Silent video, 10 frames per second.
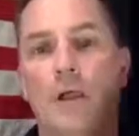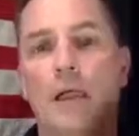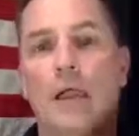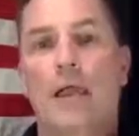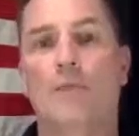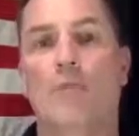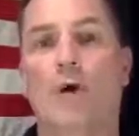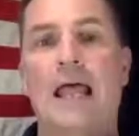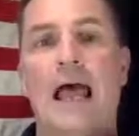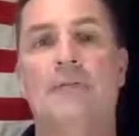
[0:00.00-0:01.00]
and
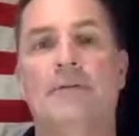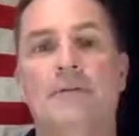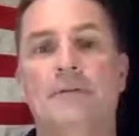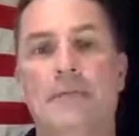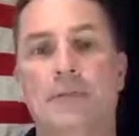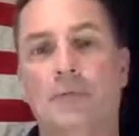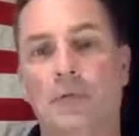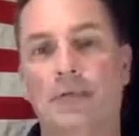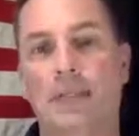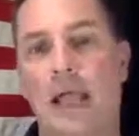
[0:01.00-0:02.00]
what happened in
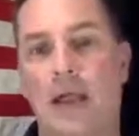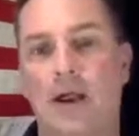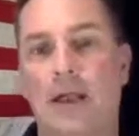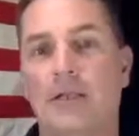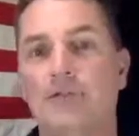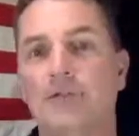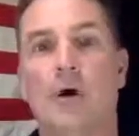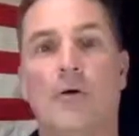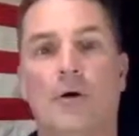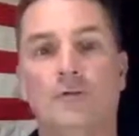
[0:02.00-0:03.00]
between there and you
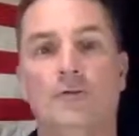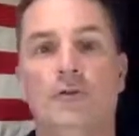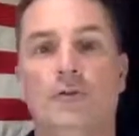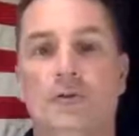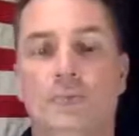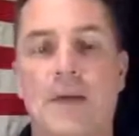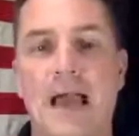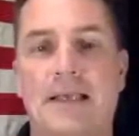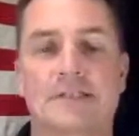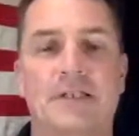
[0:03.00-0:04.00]
going to
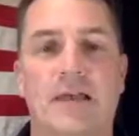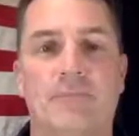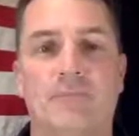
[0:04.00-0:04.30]
Pakistan?